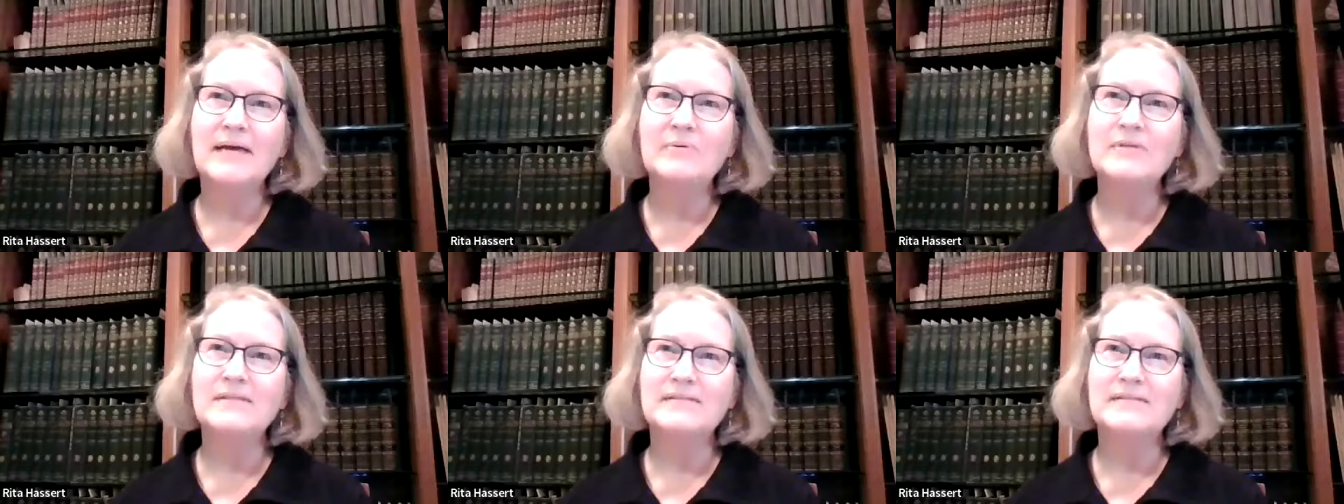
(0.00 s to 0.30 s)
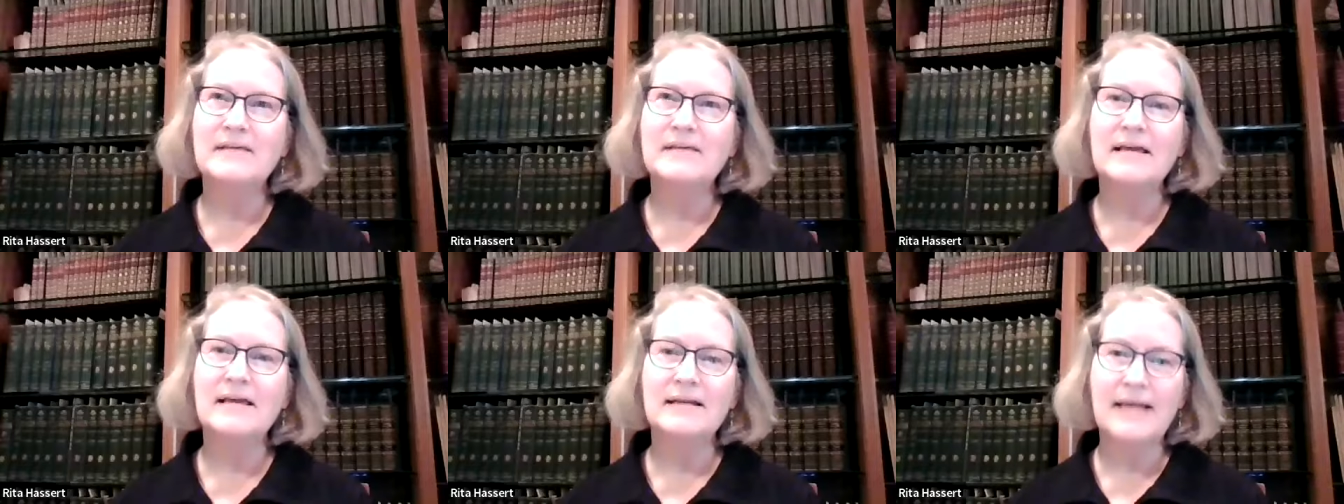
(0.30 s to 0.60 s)
would
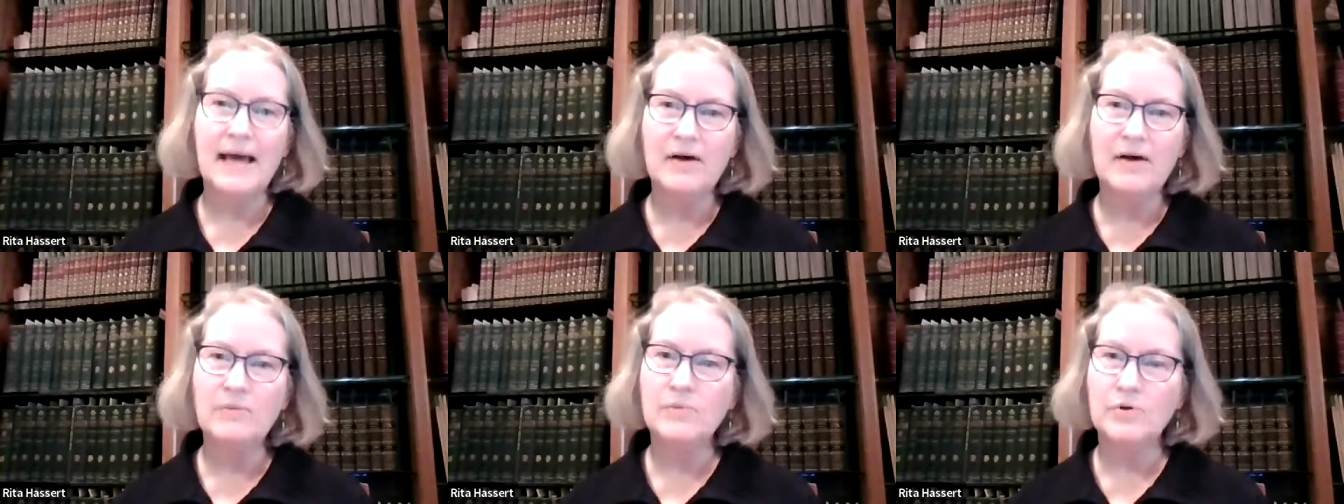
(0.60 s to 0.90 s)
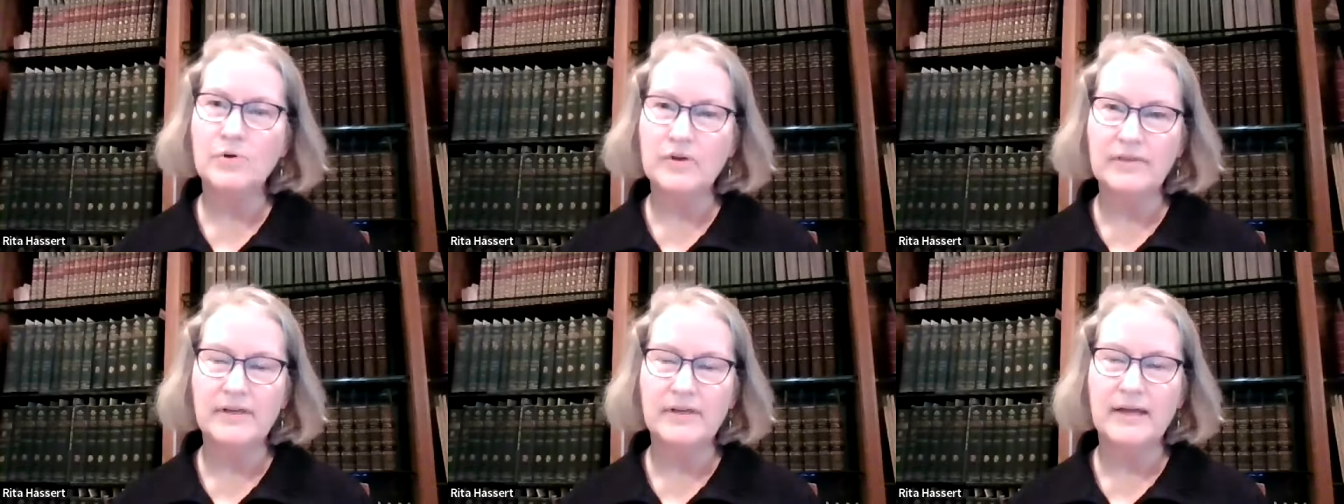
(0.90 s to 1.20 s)
say now
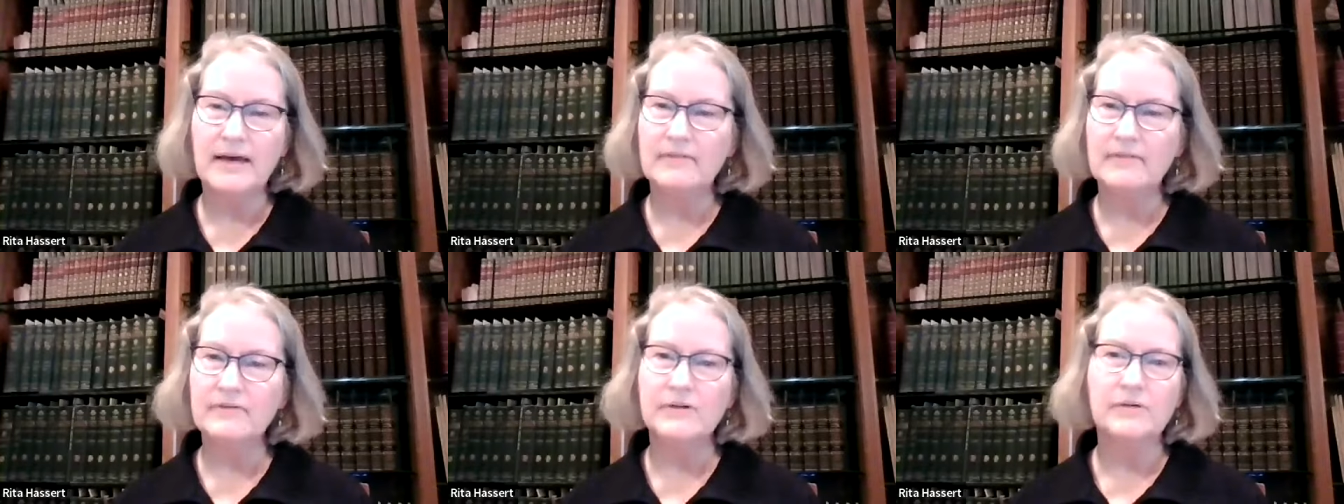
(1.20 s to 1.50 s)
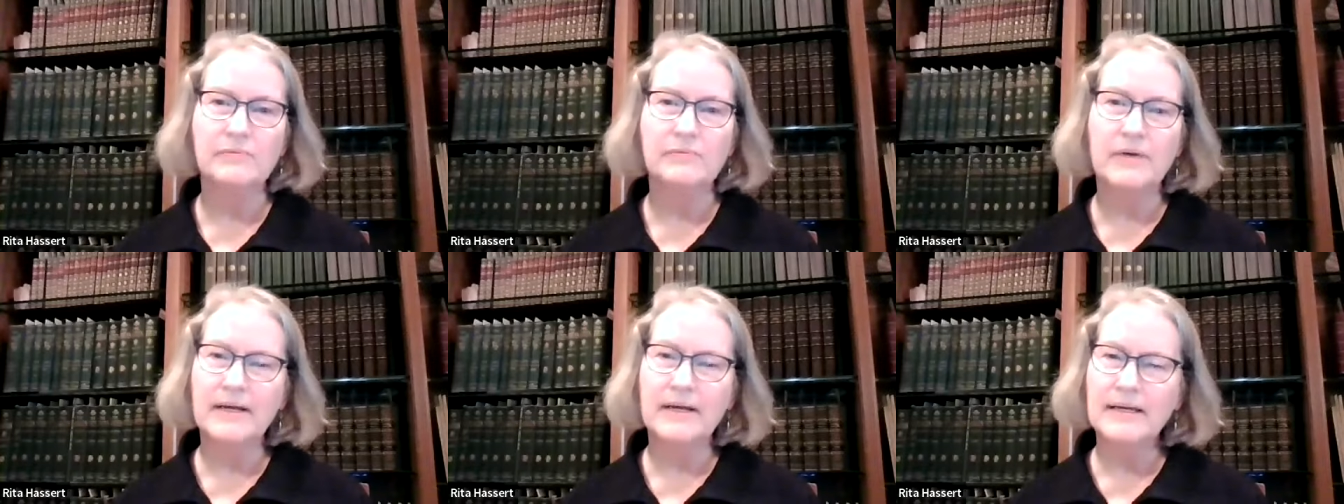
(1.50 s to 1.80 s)
more than
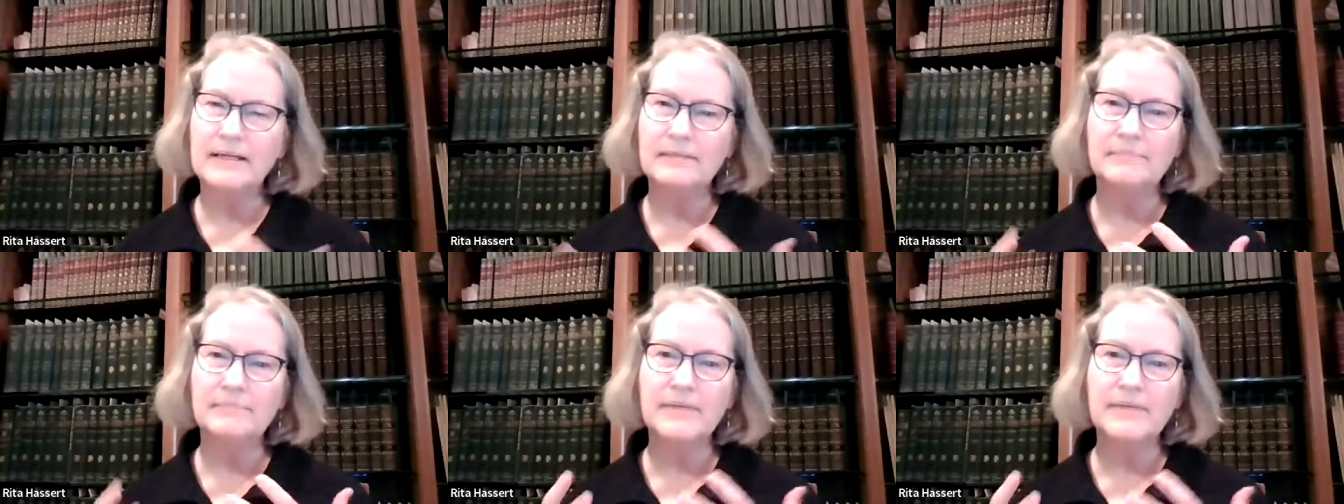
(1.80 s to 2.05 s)
ever, right?